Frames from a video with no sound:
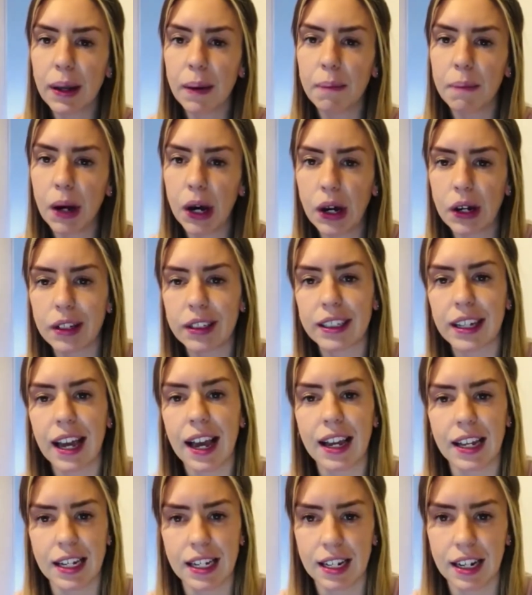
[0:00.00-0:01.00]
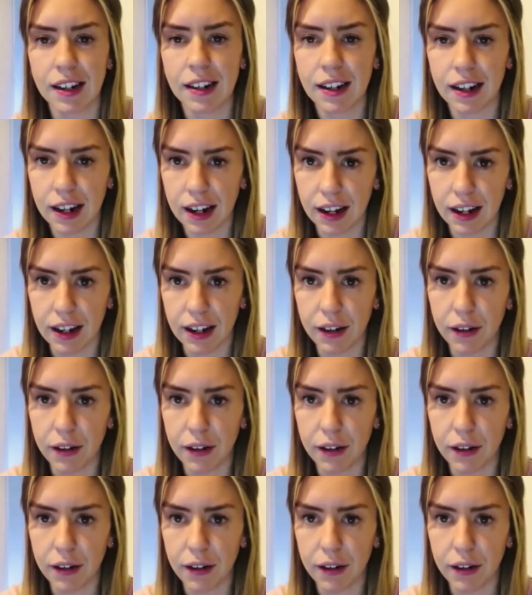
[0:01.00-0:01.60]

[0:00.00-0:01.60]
pot, and a knife.